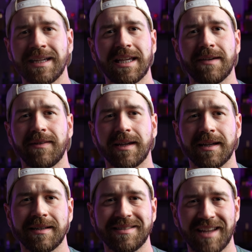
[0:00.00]
it, giving
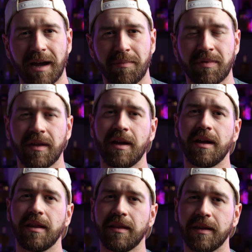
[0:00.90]
it depth,
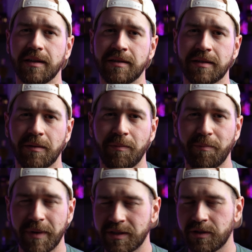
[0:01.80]
this
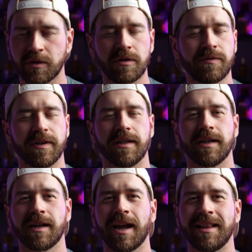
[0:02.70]
mystical
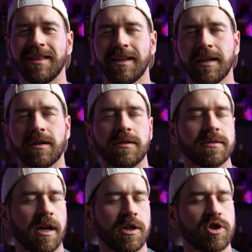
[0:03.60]
feeling, a little
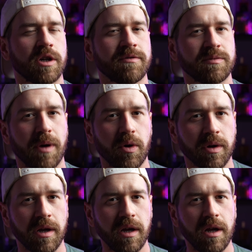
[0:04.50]
touch of smoke.
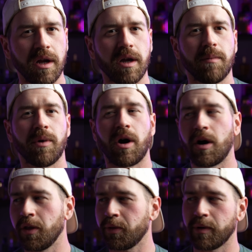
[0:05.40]
But
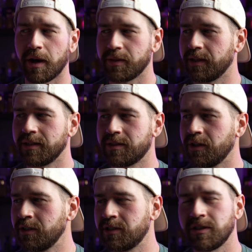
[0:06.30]
all throughout this,
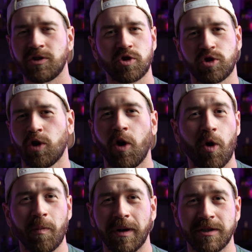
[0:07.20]
there's just
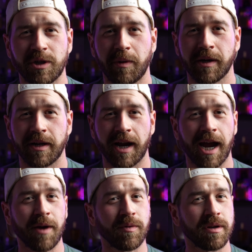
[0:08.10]
so much going on.
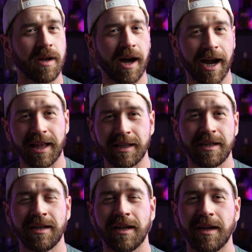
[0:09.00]
I would
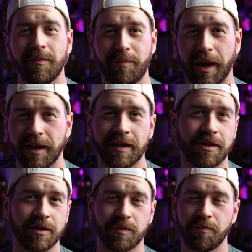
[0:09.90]
highly bet that
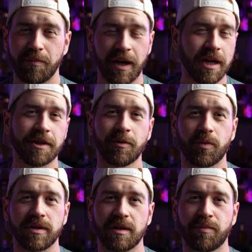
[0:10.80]
there's many other
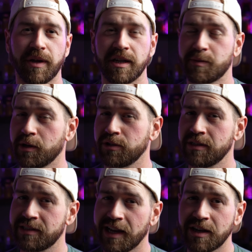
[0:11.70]
woods at play, especially
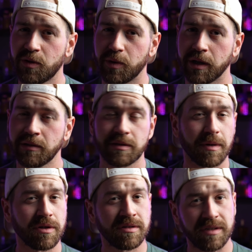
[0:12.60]
sandalwood, some
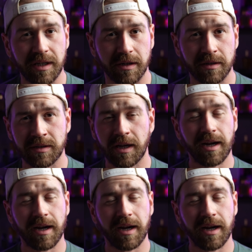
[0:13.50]
other cedars,